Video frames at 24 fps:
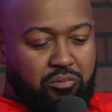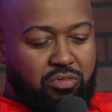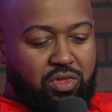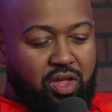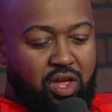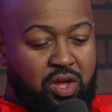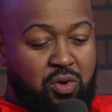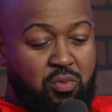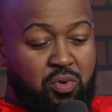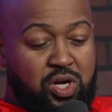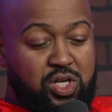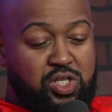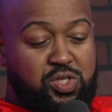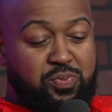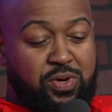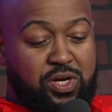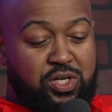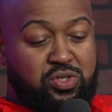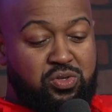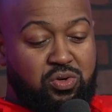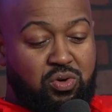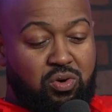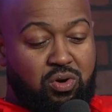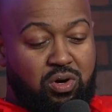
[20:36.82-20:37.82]
He won a
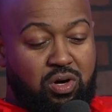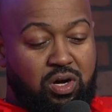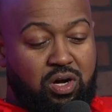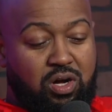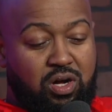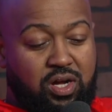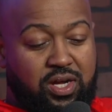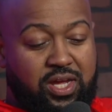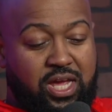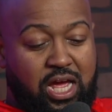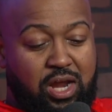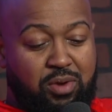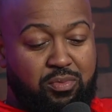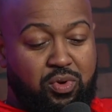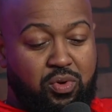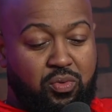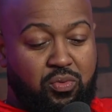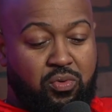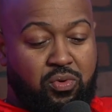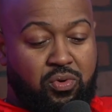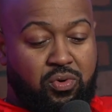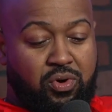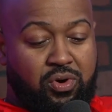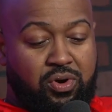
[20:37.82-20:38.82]
special Academy
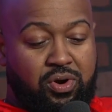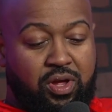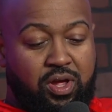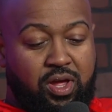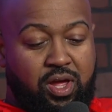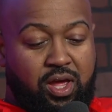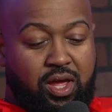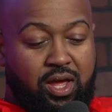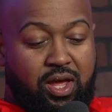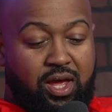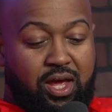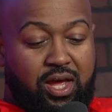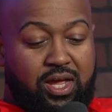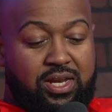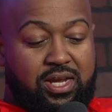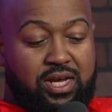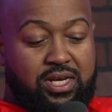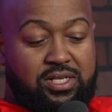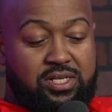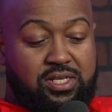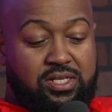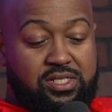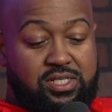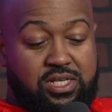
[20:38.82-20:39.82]
Award in
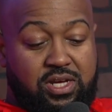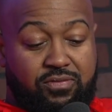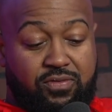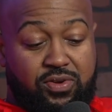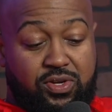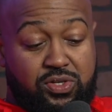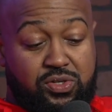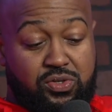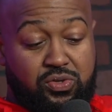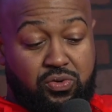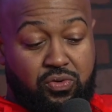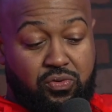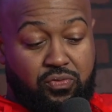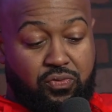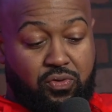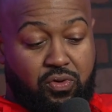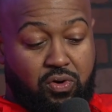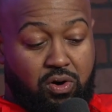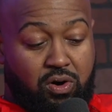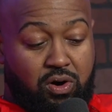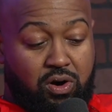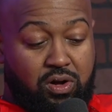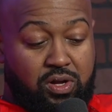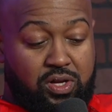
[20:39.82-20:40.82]
1972 for
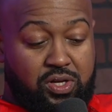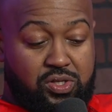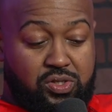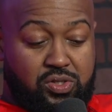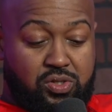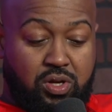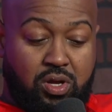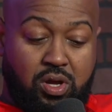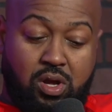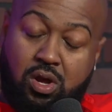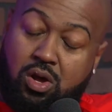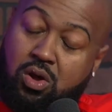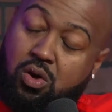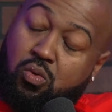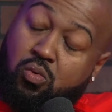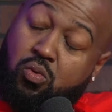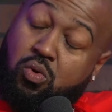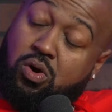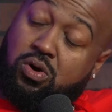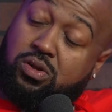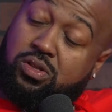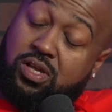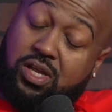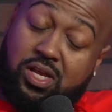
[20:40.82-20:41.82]
all his
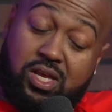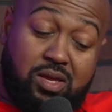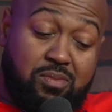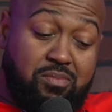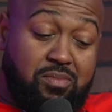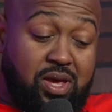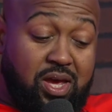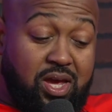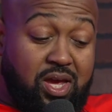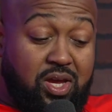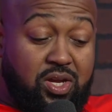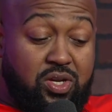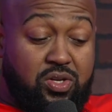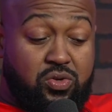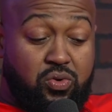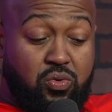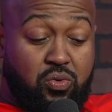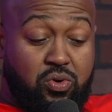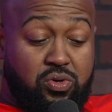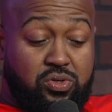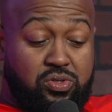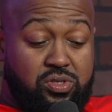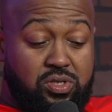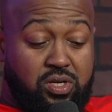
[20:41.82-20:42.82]
work that he made
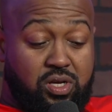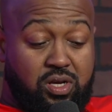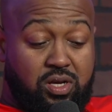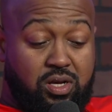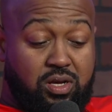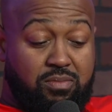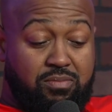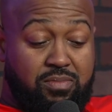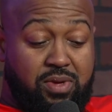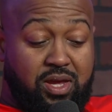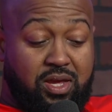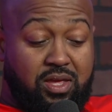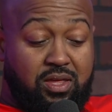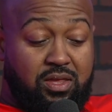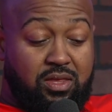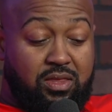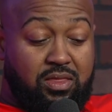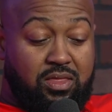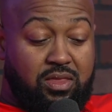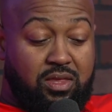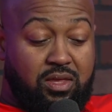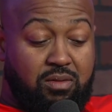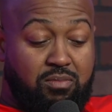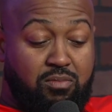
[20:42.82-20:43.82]
towards
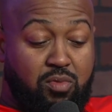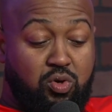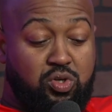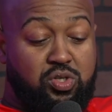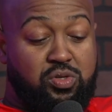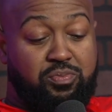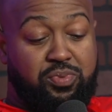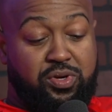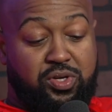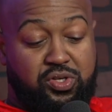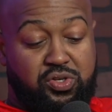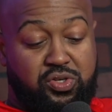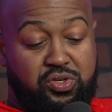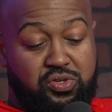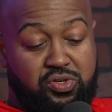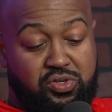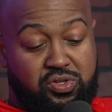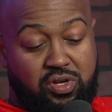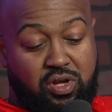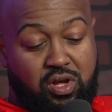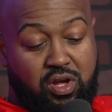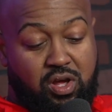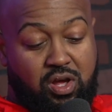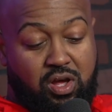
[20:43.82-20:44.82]
making the motion pictures
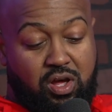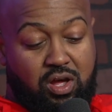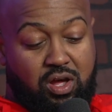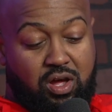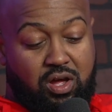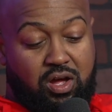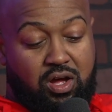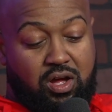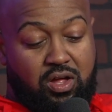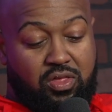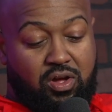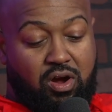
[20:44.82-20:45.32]
the